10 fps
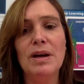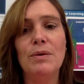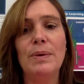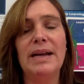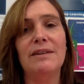
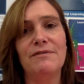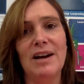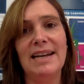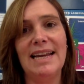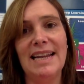when our
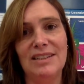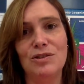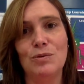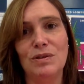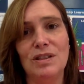Friday lunch
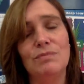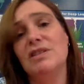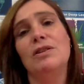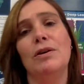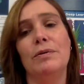orders
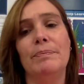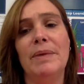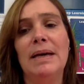resume.